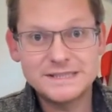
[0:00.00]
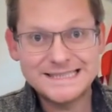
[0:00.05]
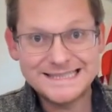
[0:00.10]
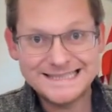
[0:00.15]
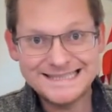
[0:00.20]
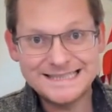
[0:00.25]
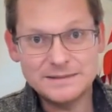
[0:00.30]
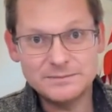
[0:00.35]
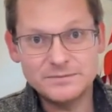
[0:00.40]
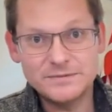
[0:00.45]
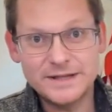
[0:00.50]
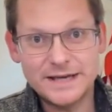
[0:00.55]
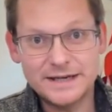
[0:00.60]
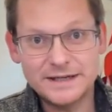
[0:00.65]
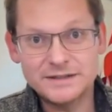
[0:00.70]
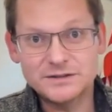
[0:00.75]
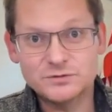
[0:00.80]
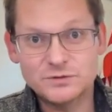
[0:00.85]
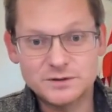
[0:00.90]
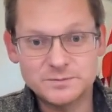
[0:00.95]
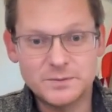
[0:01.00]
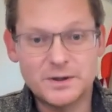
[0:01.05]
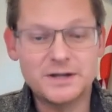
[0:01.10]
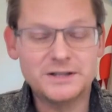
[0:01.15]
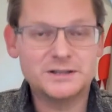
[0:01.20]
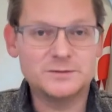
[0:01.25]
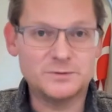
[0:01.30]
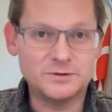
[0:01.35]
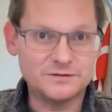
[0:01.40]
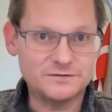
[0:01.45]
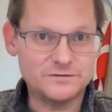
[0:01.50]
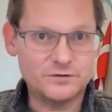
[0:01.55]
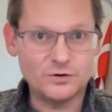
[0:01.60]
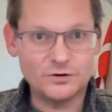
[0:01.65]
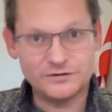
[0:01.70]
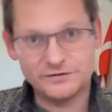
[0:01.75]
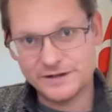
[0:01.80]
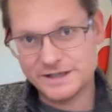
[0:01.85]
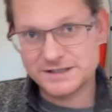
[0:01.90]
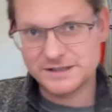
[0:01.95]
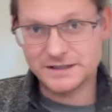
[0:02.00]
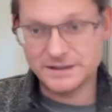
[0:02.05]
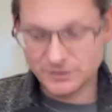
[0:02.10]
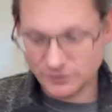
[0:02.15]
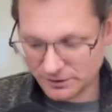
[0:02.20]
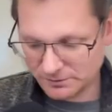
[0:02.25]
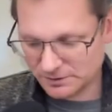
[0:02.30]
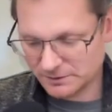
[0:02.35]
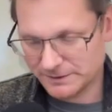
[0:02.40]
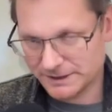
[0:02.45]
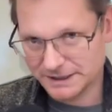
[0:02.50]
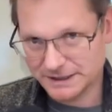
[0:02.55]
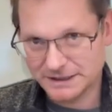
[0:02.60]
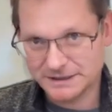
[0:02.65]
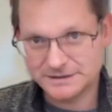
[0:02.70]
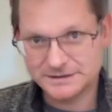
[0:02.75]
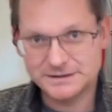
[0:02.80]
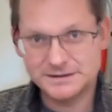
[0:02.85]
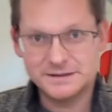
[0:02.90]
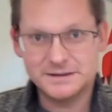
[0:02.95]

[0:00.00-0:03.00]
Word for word: team that is responsible for fixing it or implementing it,